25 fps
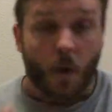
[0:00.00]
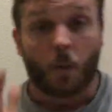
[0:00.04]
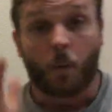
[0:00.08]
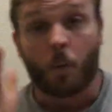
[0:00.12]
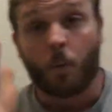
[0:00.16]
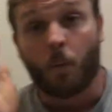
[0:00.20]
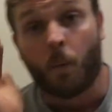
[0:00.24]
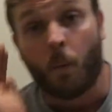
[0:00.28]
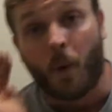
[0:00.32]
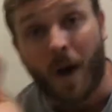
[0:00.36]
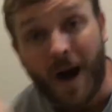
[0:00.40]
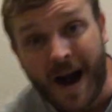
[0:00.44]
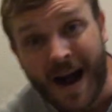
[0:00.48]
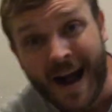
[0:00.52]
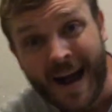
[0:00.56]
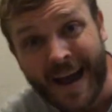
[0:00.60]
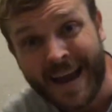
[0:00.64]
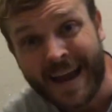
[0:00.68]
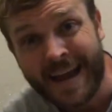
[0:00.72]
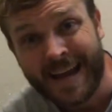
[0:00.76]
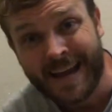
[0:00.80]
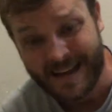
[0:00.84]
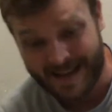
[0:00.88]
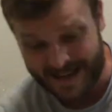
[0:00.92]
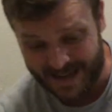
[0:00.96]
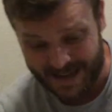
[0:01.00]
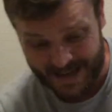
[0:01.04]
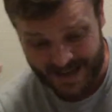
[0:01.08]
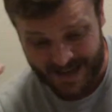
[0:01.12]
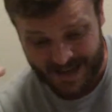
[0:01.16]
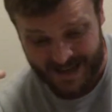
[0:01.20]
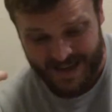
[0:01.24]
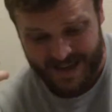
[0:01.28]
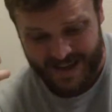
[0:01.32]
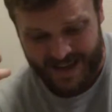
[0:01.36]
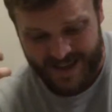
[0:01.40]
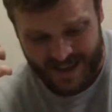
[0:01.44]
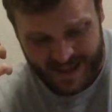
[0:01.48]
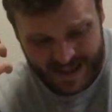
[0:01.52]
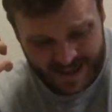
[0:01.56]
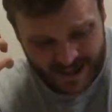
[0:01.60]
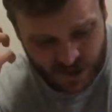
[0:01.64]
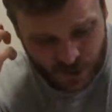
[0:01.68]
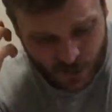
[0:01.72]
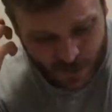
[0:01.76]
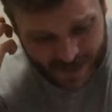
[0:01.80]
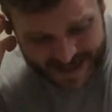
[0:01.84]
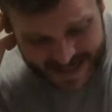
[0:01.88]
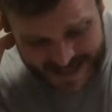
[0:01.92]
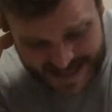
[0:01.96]
why
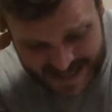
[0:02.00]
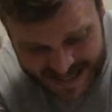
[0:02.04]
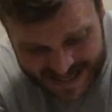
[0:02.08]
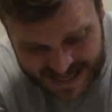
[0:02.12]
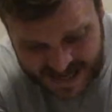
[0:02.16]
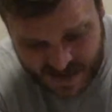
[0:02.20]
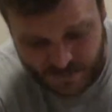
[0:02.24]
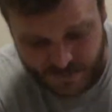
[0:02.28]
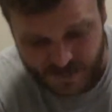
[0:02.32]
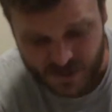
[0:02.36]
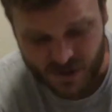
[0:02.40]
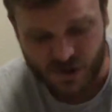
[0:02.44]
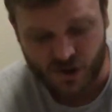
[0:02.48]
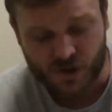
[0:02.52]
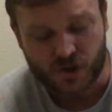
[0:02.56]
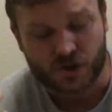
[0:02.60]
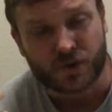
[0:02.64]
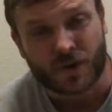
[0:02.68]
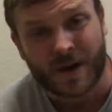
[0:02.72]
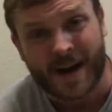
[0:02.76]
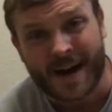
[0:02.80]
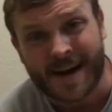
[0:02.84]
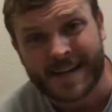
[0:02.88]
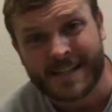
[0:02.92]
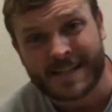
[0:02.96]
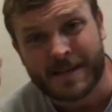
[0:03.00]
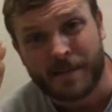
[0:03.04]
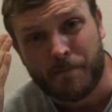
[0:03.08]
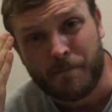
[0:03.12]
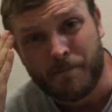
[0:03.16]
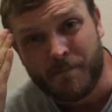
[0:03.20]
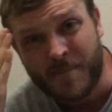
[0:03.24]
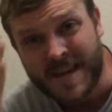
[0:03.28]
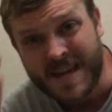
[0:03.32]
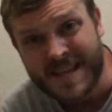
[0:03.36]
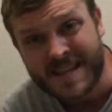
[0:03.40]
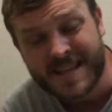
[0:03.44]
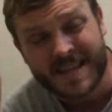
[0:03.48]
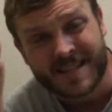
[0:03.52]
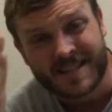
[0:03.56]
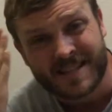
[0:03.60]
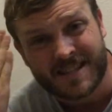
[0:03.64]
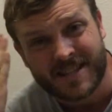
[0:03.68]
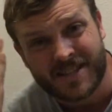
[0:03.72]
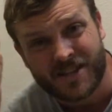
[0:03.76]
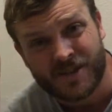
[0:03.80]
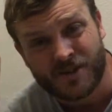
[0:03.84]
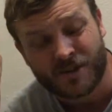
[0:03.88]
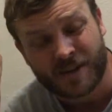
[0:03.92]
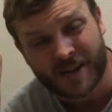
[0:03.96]
do I keep trying to beat this
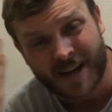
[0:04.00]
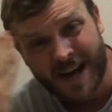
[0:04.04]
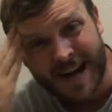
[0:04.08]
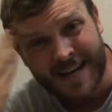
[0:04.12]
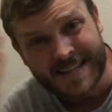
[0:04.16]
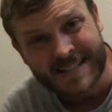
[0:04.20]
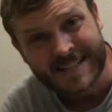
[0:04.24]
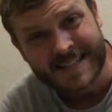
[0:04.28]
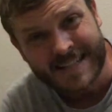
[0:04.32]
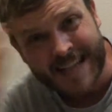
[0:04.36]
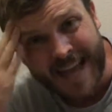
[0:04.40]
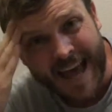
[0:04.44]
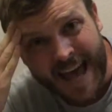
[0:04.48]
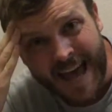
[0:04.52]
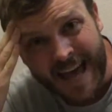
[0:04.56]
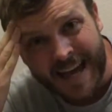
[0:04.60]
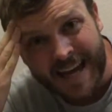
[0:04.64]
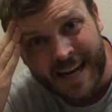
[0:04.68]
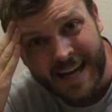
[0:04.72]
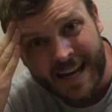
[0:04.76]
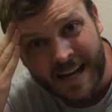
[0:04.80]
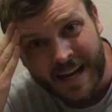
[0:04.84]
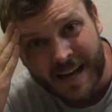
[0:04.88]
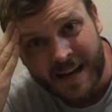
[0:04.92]
into your guys' head?